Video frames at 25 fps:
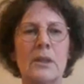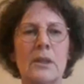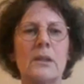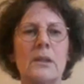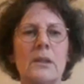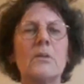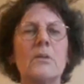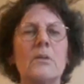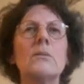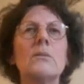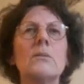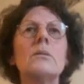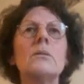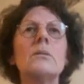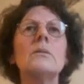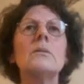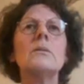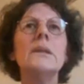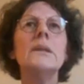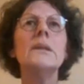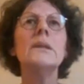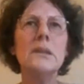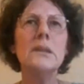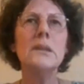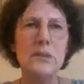They all
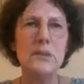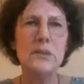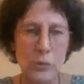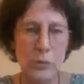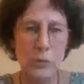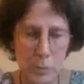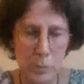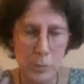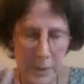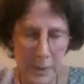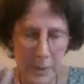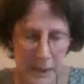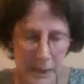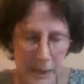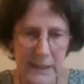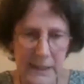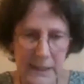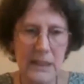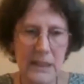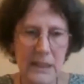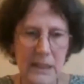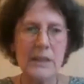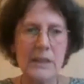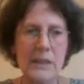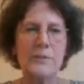need to
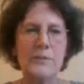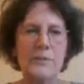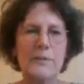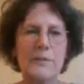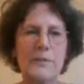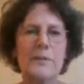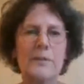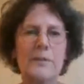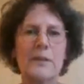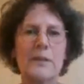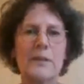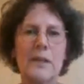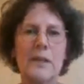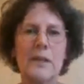believe